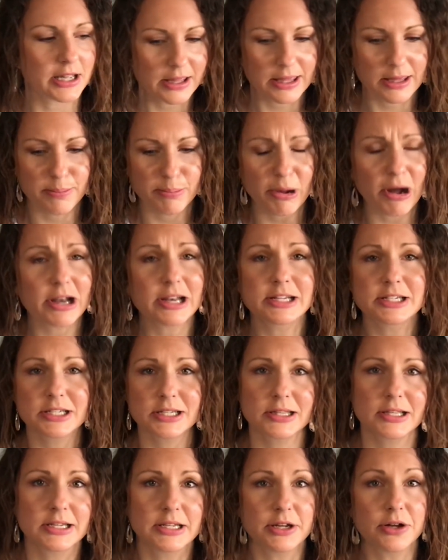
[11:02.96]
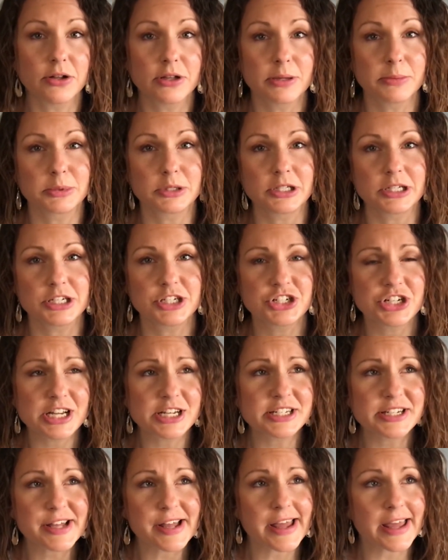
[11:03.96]
He bought into the neoliberal
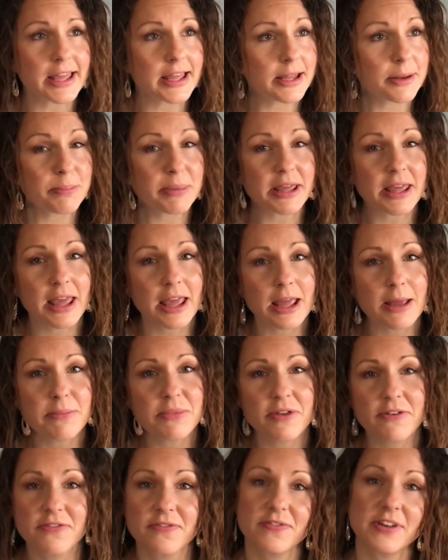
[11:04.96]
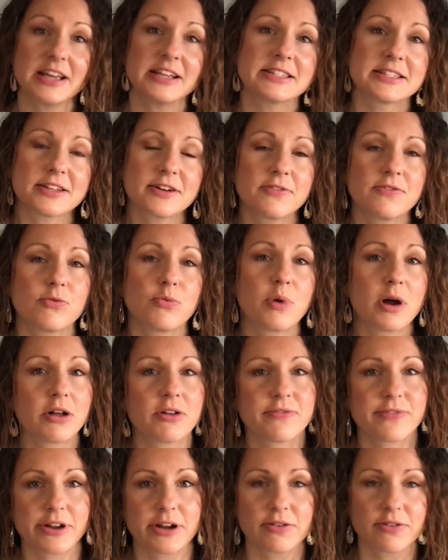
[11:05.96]
agenda and became the face of welfare